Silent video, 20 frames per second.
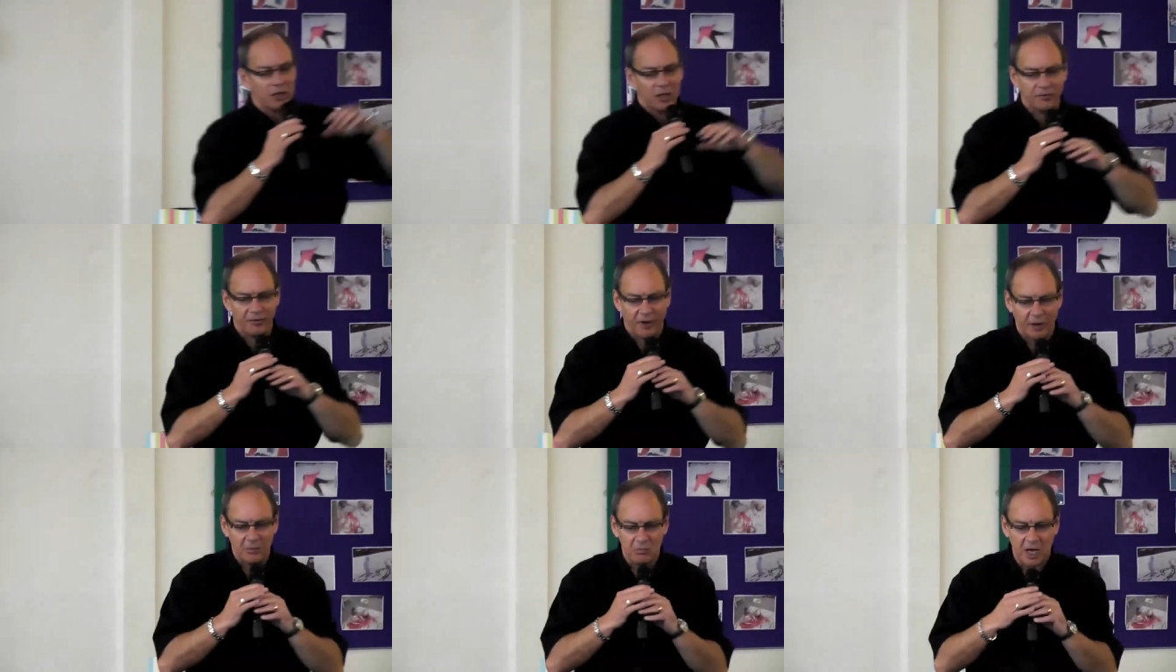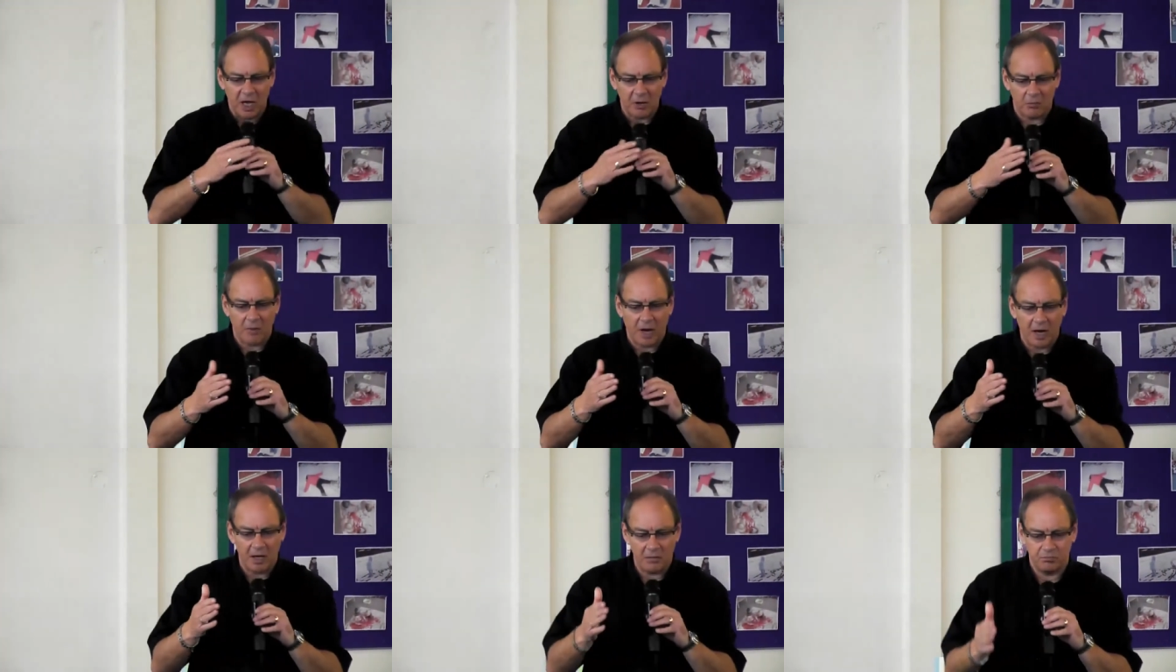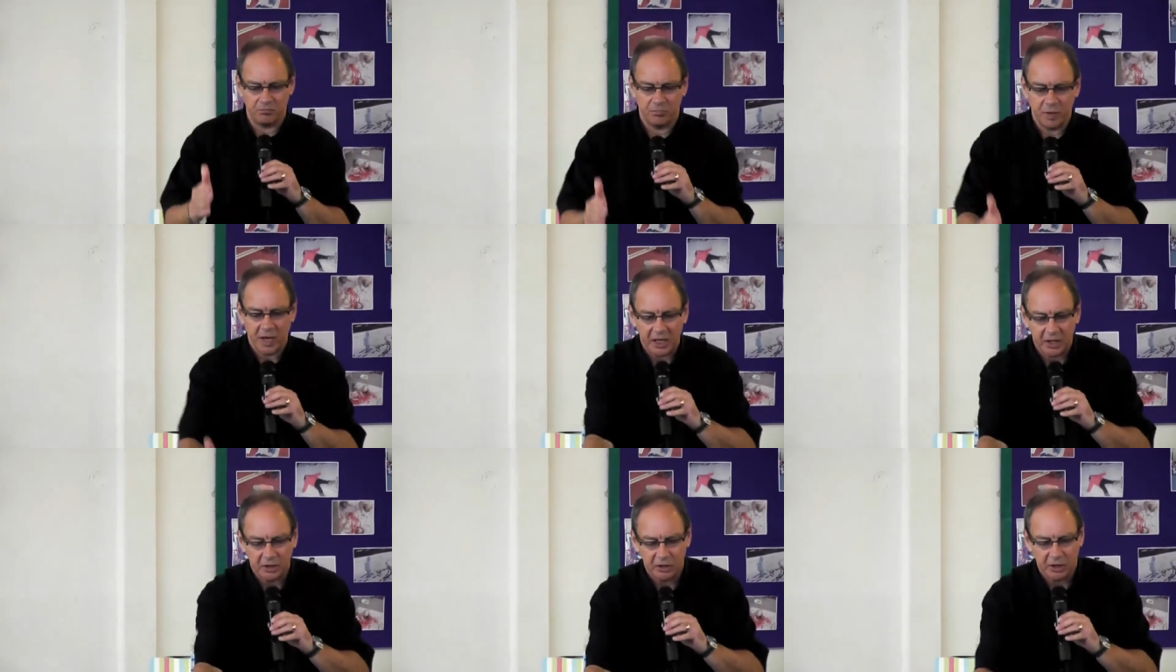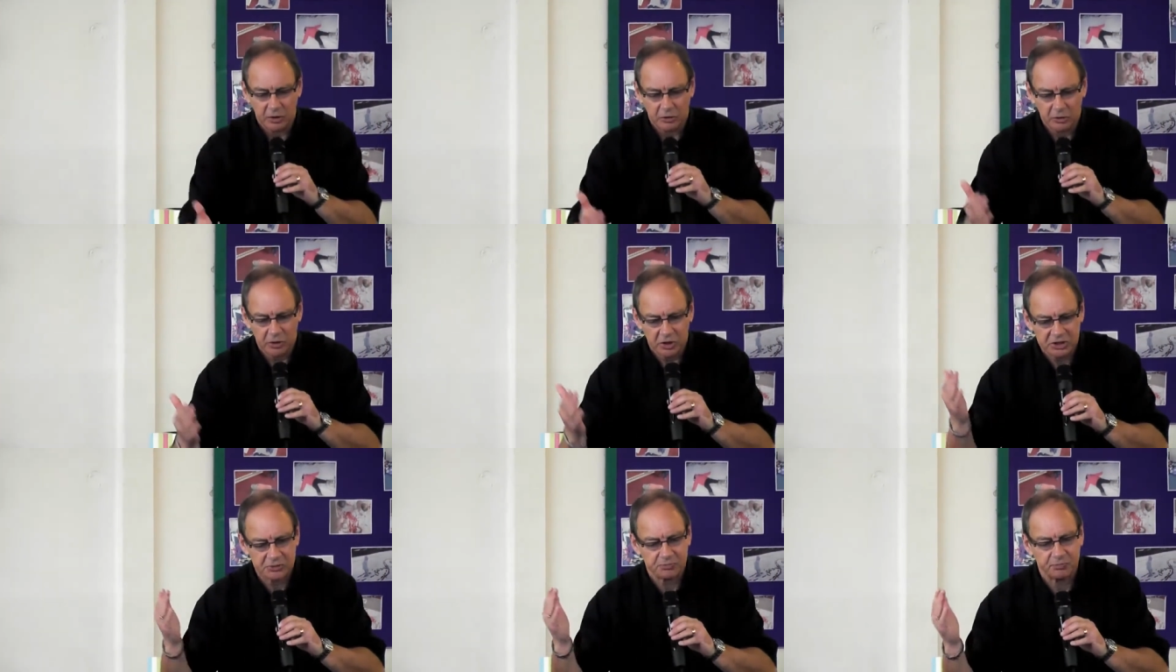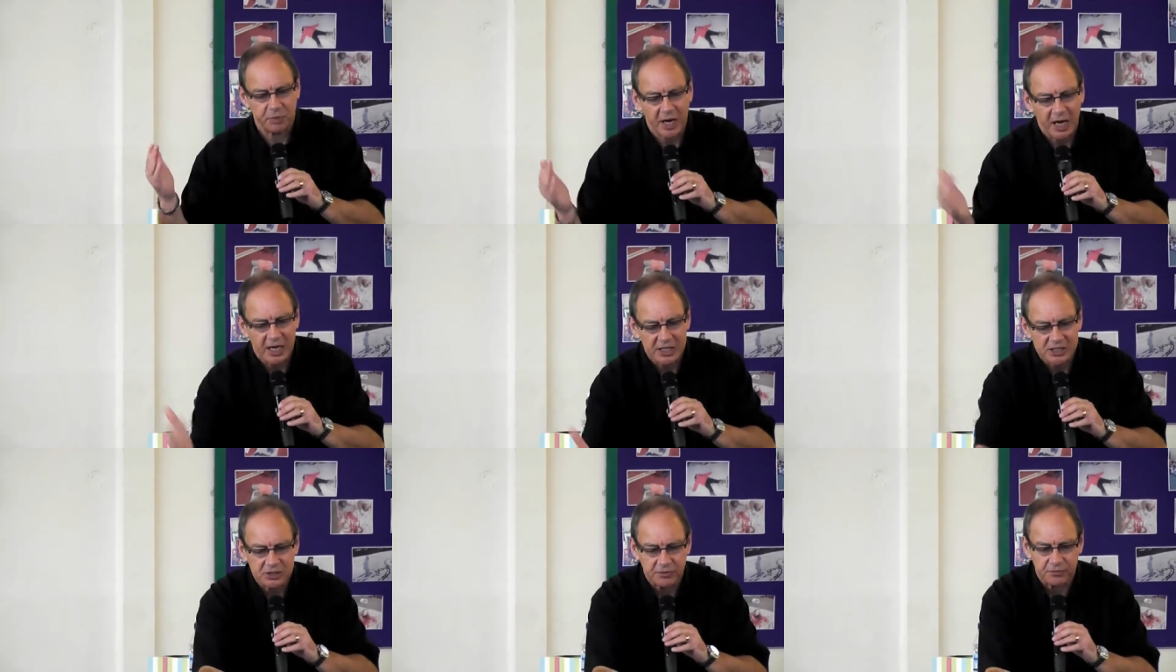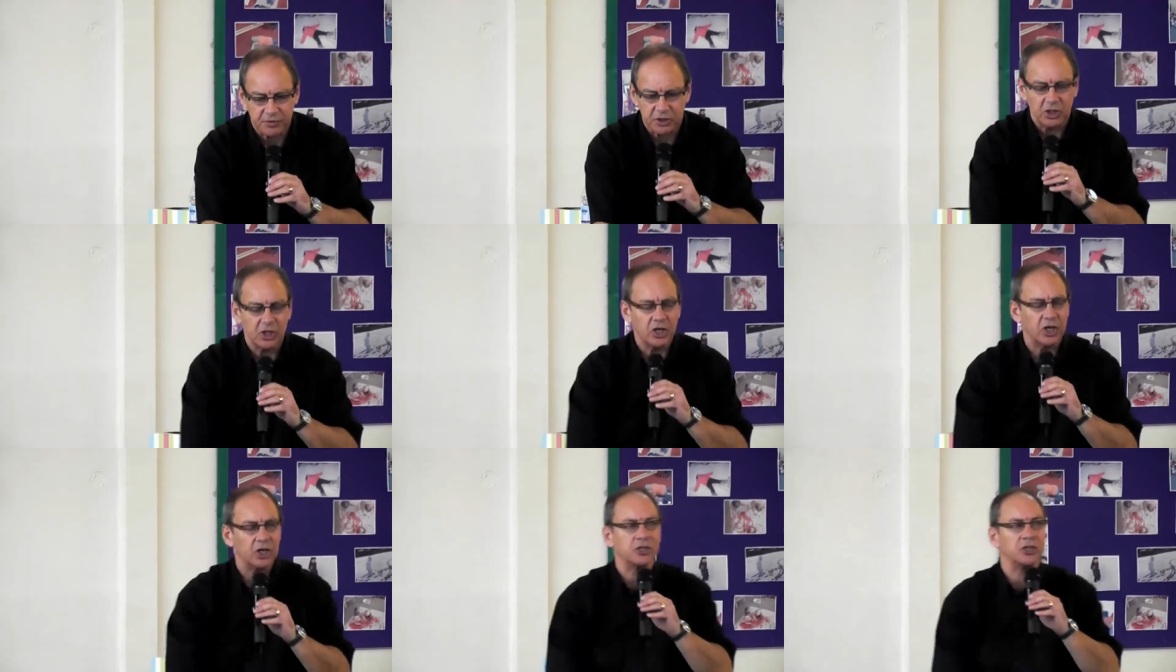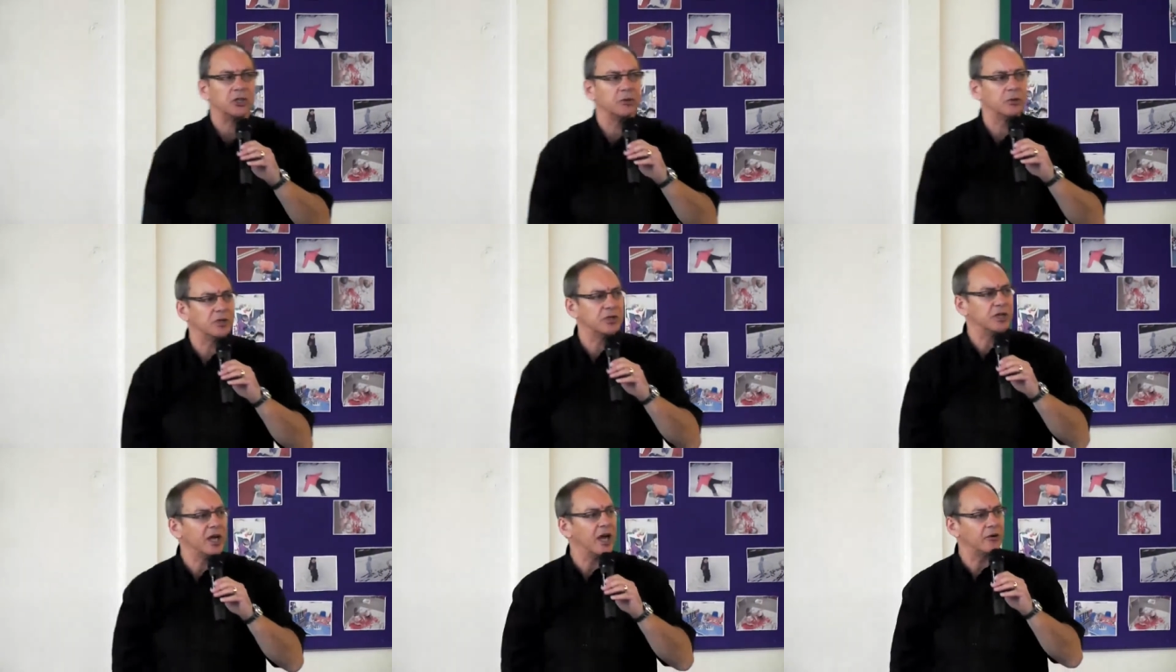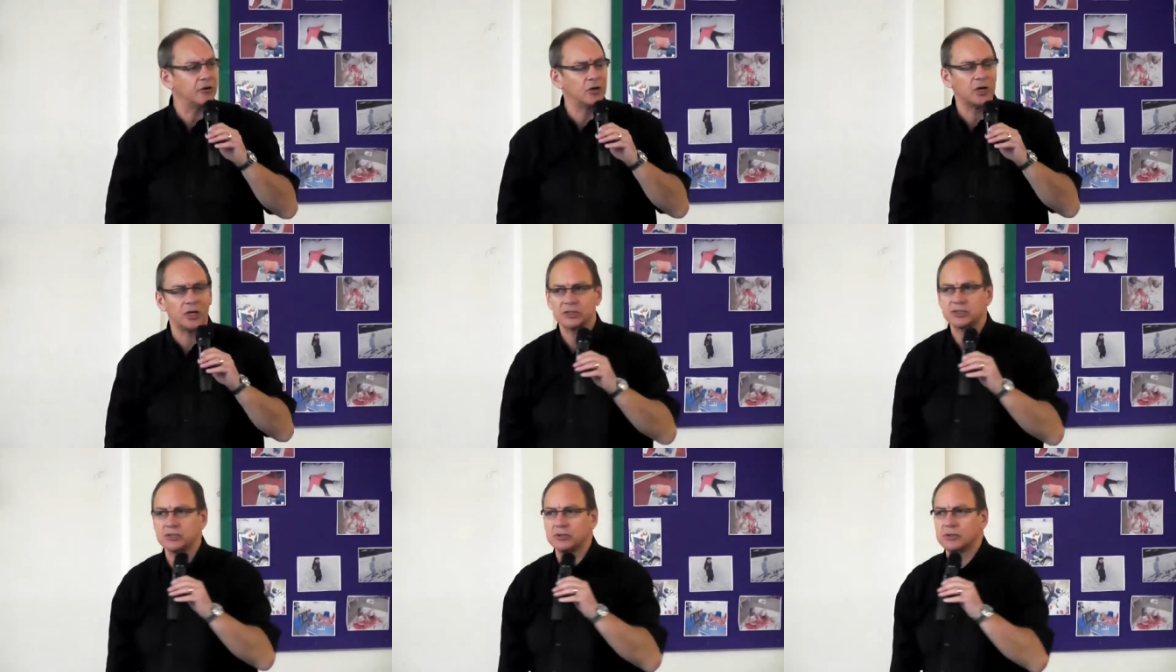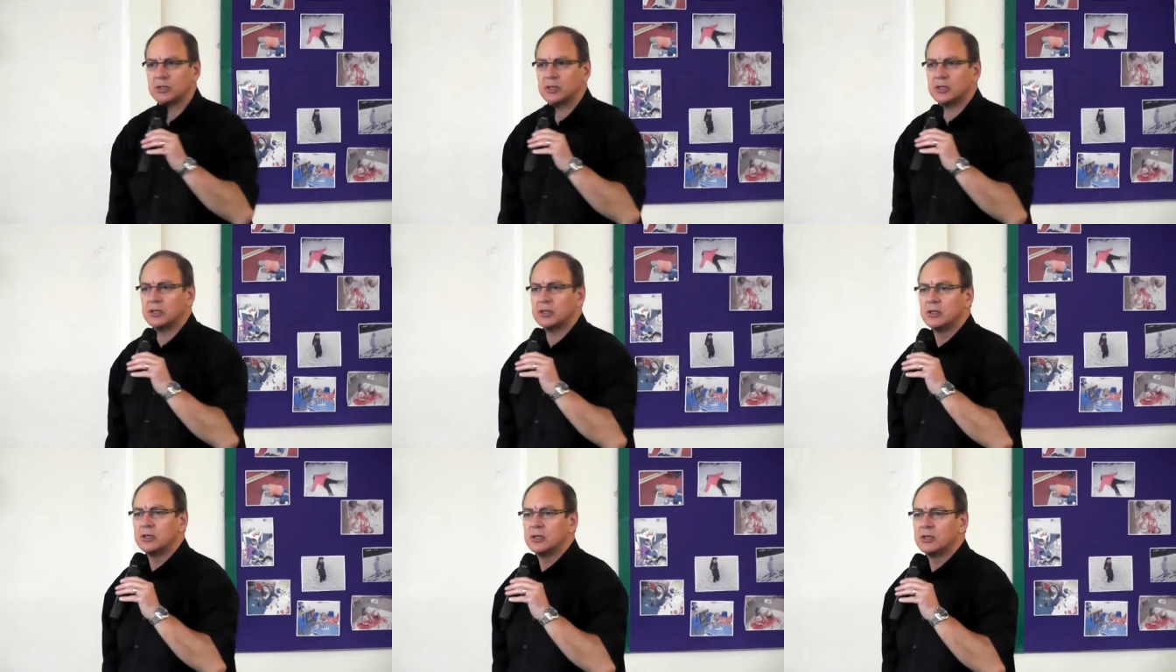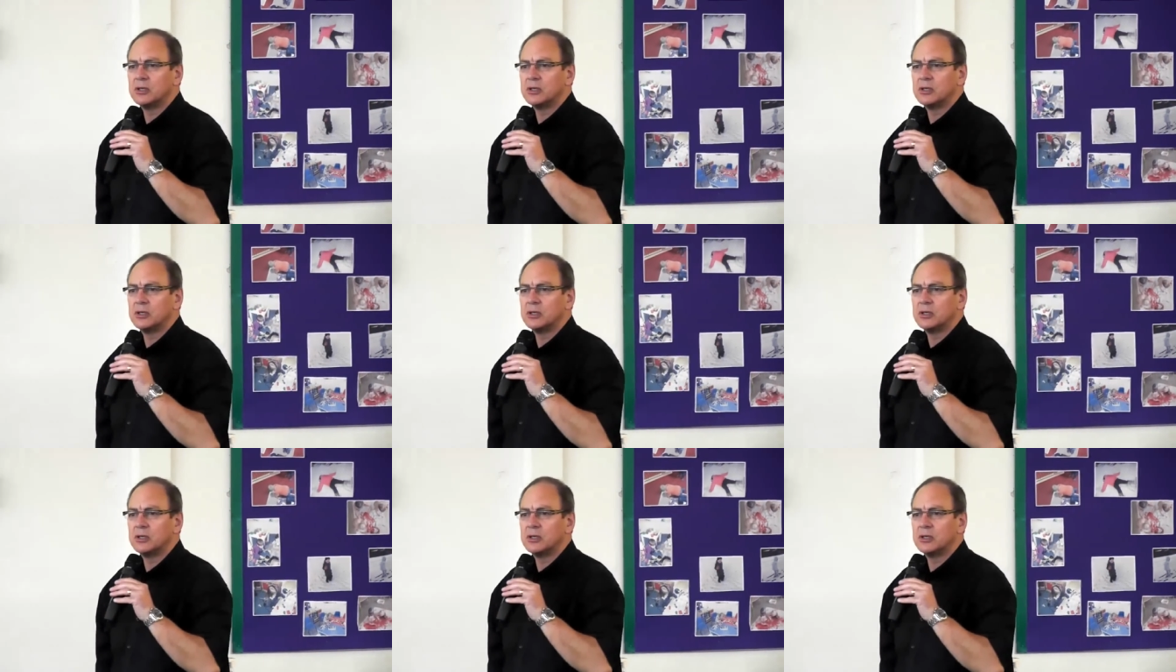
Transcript: If I make my bed in the lowest parts of the earth, you are there also.